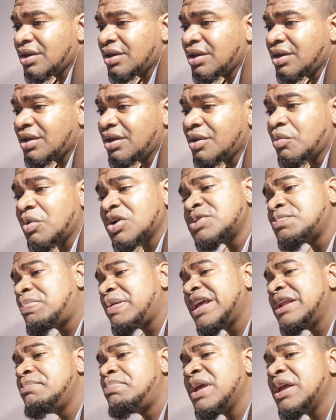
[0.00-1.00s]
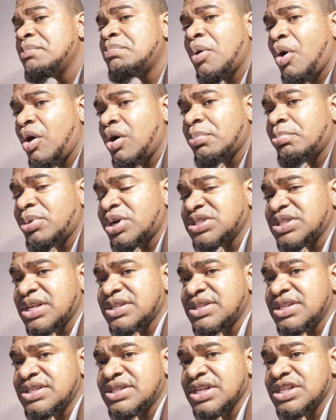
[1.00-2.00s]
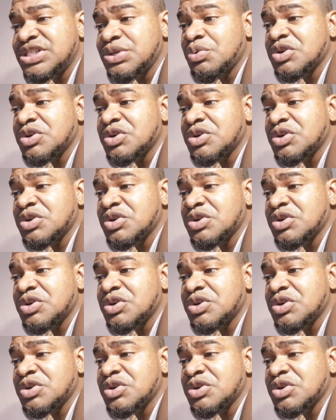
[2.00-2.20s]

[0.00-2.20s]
he was playing ping pong, brothers and sisters.